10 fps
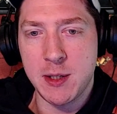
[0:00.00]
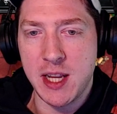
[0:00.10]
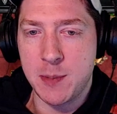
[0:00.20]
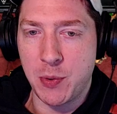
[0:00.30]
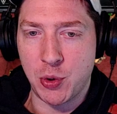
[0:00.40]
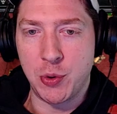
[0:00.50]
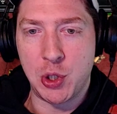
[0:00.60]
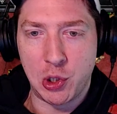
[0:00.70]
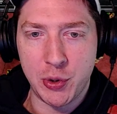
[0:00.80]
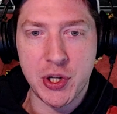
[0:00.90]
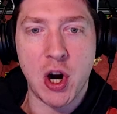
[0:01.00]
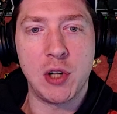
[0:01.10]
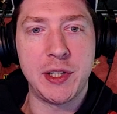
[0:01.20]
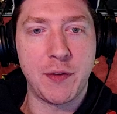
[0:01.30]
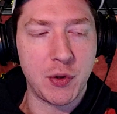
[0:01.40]
is betrothed to Lord
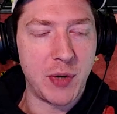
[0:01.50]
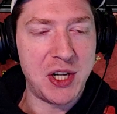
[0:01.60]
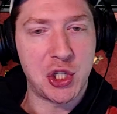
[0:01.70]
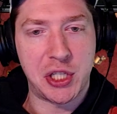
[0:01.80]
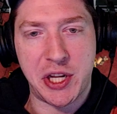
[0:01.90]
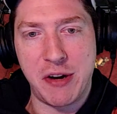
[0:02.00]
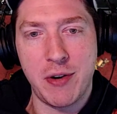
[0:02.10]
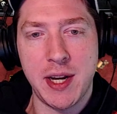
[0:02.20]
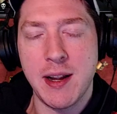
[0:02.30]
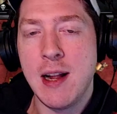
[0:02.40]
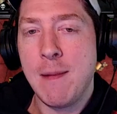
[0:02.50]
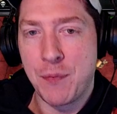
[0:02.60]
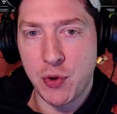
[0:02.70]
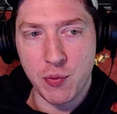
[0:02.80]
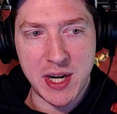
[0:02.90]
Garland of the Reach, securing
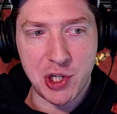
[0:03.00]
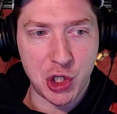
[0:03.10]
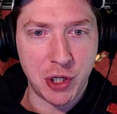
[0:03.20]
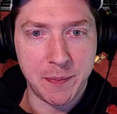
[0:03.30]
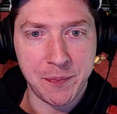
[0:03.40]
the Reach.